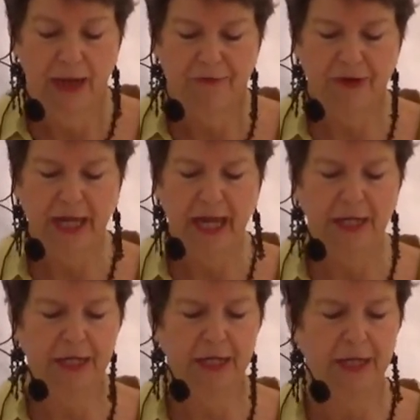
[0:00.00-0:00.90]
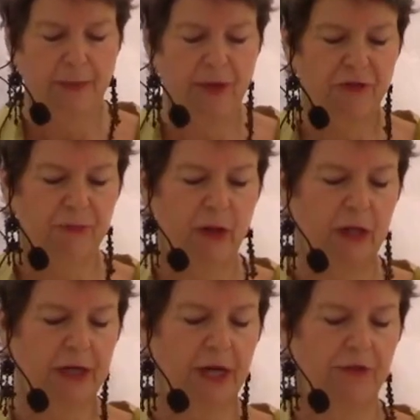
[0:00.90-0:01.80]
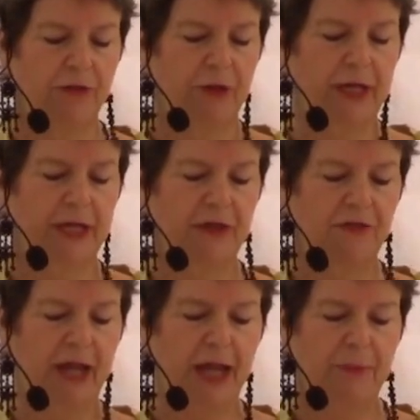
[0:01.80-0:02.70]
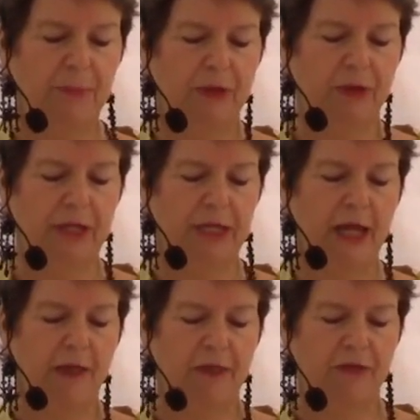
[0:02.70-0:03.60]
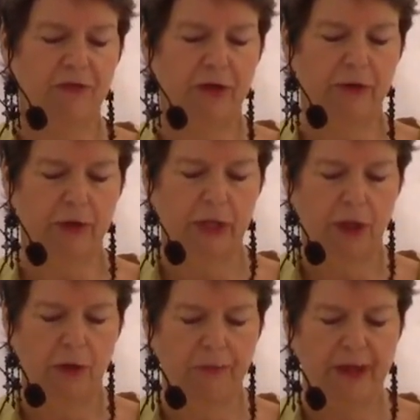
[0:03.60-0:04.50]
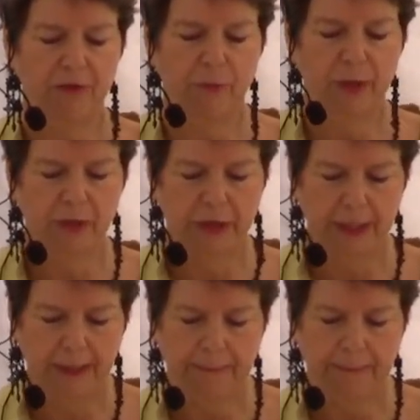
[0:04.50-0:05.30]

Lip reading: For Canada, a much smaller country, it is $8 billion this year alone. That's billion.